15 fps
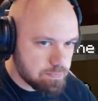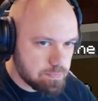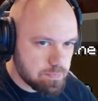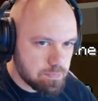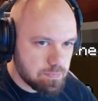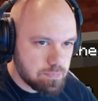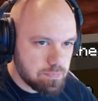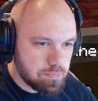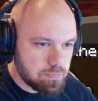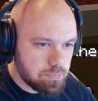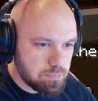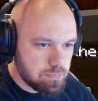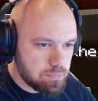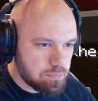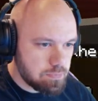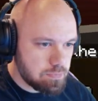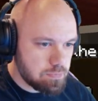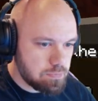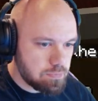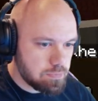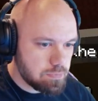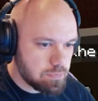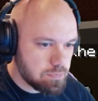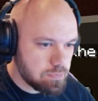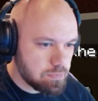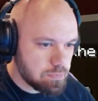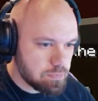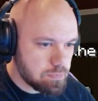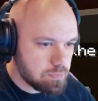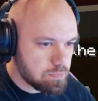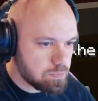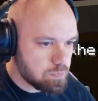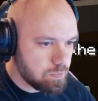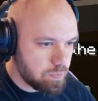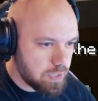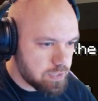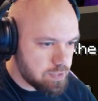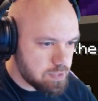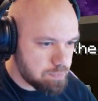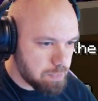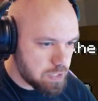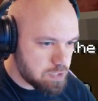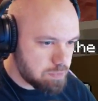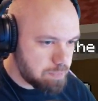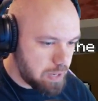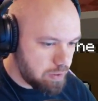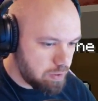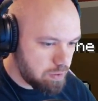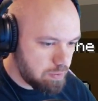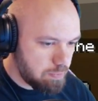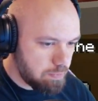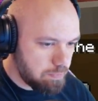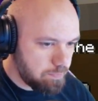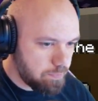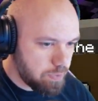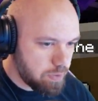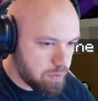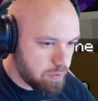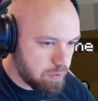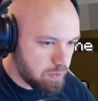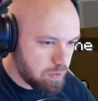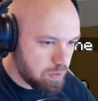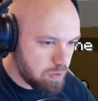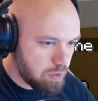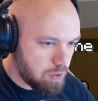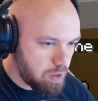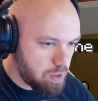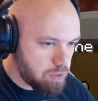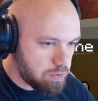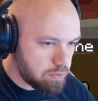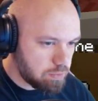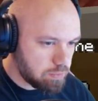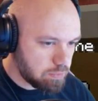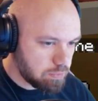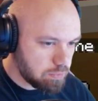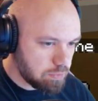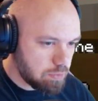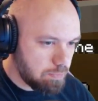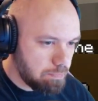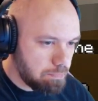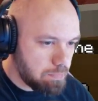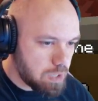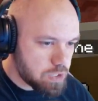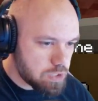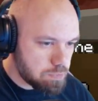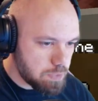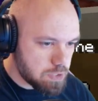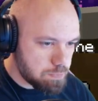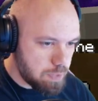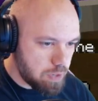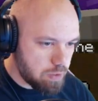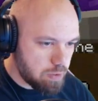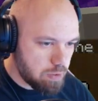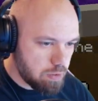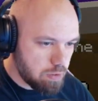Mm -mm -mm this is much better. Part two. Much, much better.